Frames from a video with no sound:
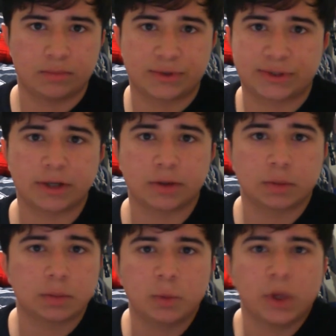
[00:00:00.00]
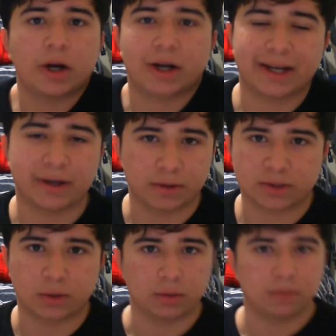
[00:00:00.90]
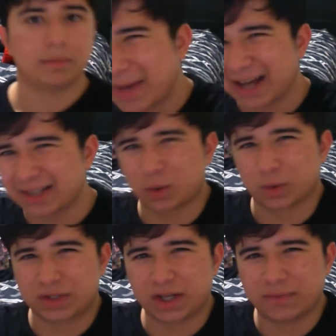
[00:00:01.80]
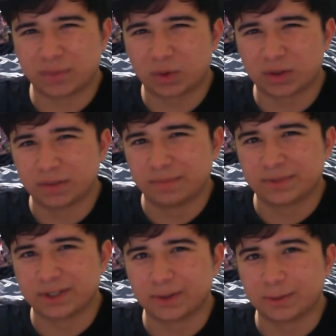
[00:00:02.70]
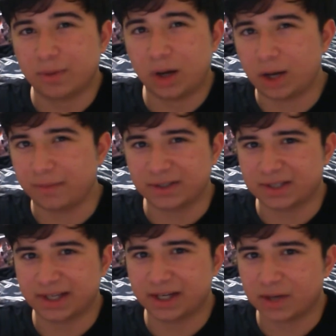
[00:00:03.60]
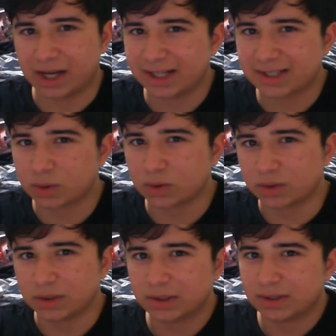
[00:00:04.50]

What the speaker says: So, we all gotta go to school. I'm a high school sophomore, so obviously I go to high school.